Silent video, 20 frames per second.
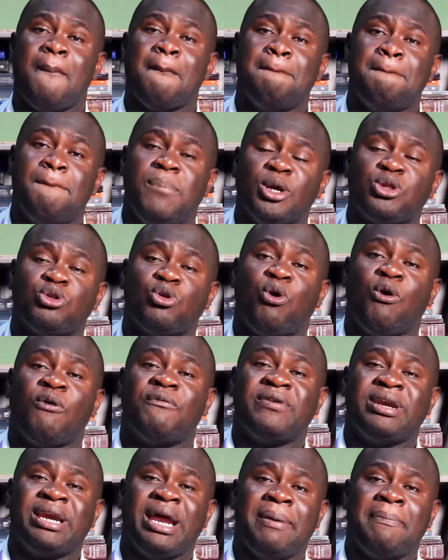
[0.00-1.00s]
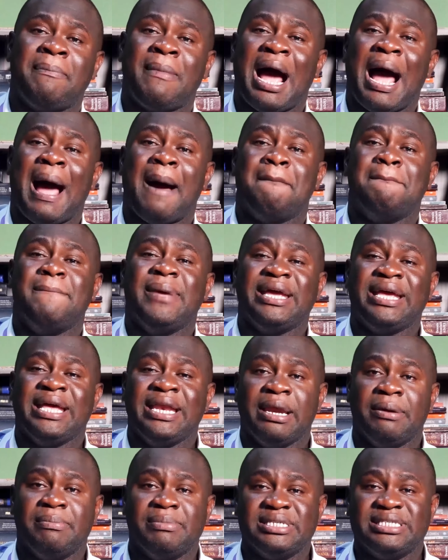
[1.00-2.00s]
both of them are
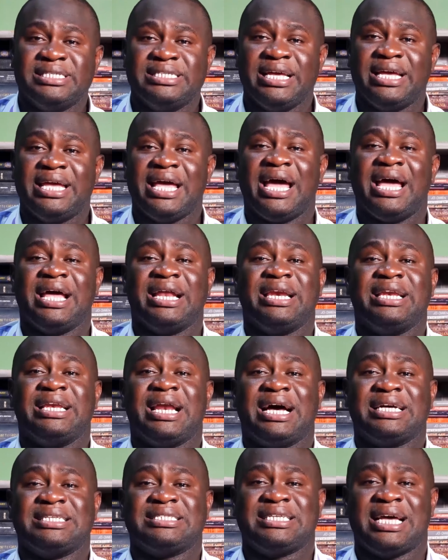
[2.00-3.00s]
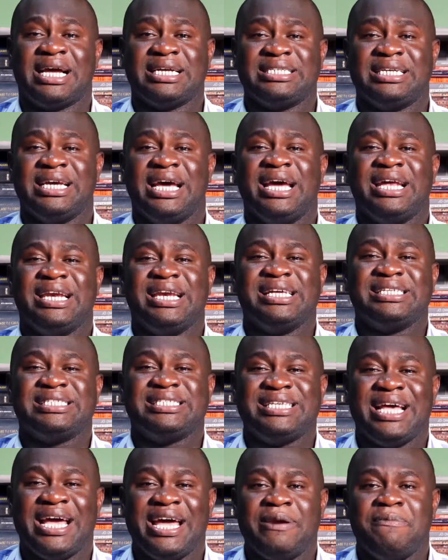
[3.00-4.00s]
making a mistake, and as such, the
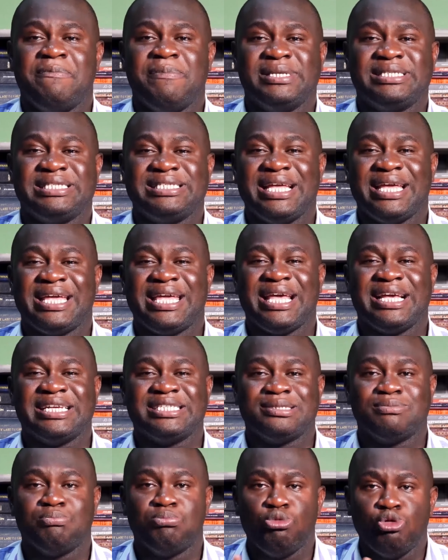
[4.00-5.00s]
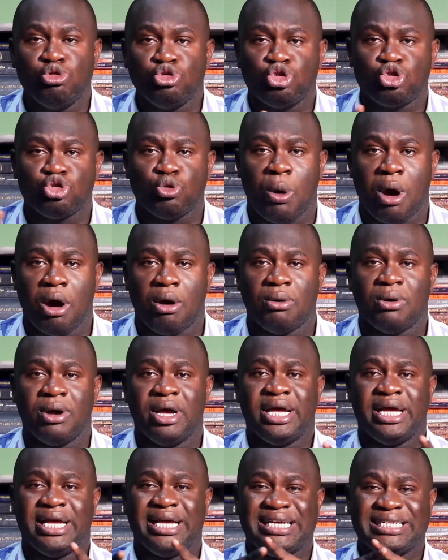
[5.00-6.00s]
said mistake is mutual.
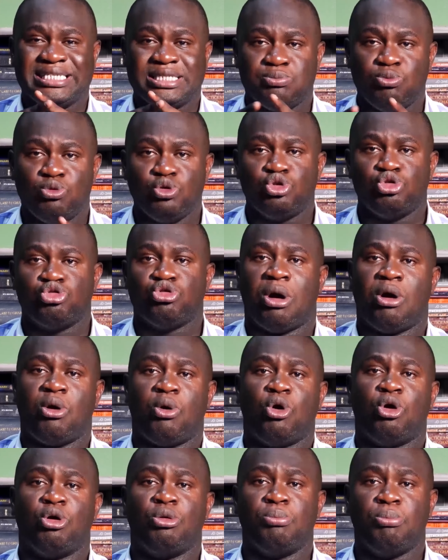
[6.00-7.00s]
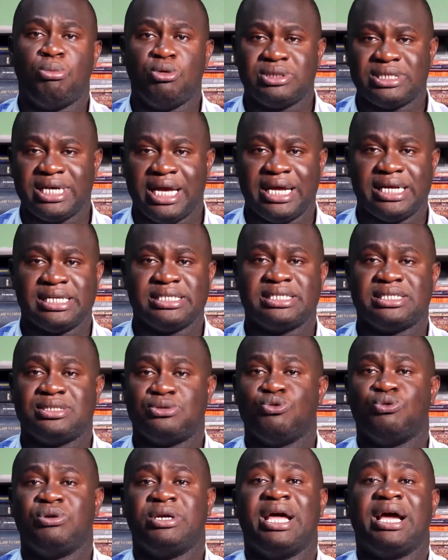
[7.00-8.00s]
It's mutual on both ends,
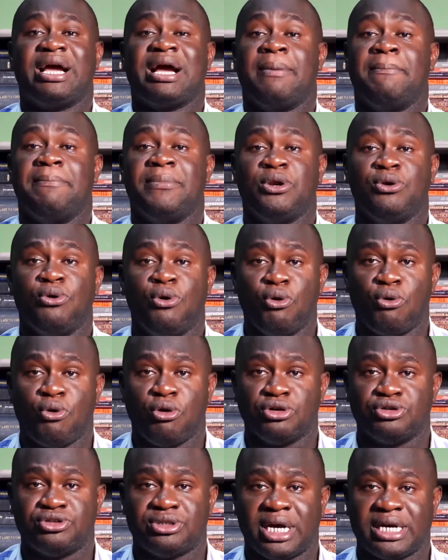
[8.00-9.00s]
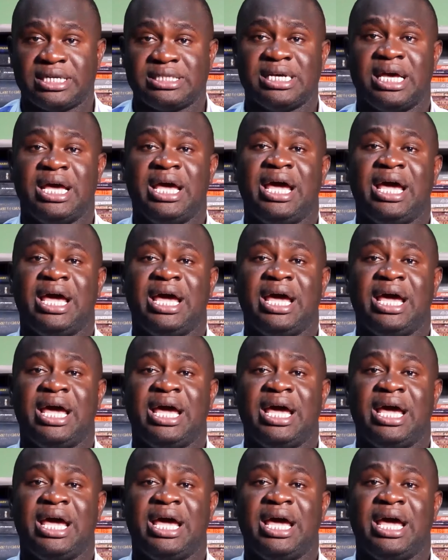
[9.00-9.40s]
so there can be no contract,